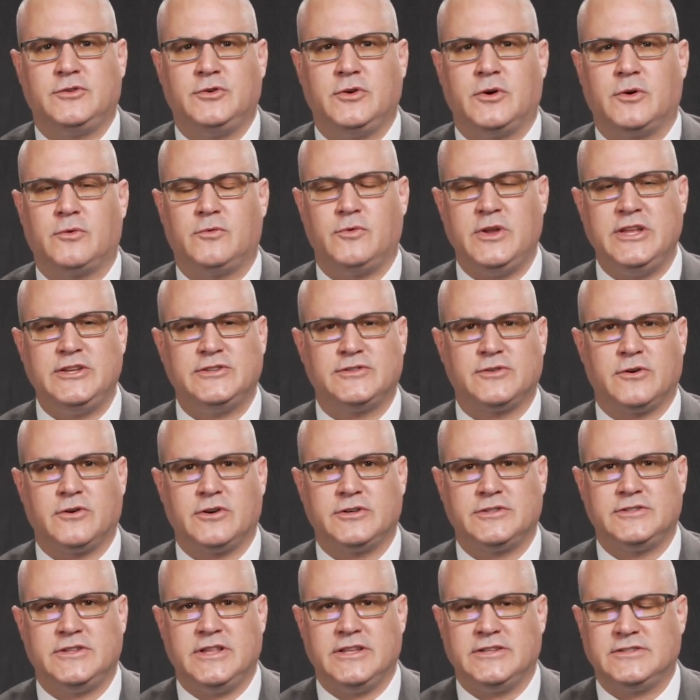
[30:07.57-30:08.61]
to a
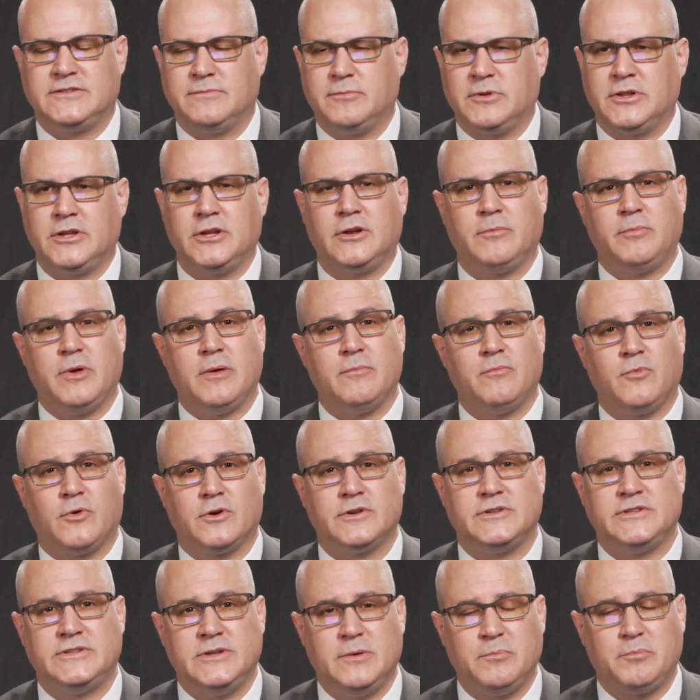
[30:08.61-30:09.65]
resource that's a little bit more
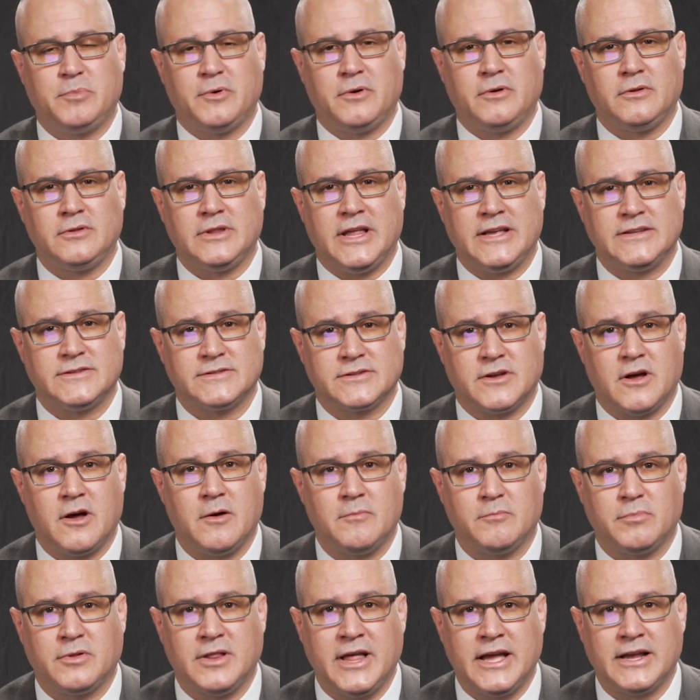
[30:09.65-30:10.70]
simple, less
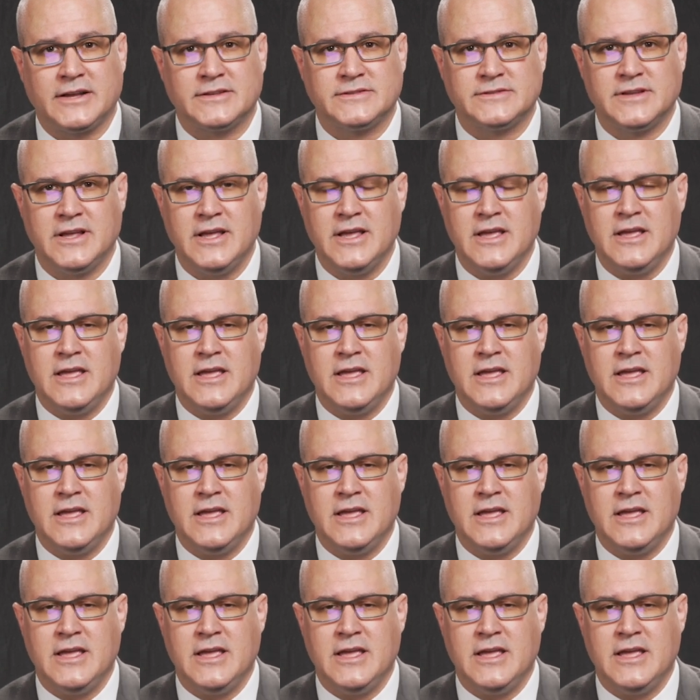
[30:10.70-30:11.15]
complex,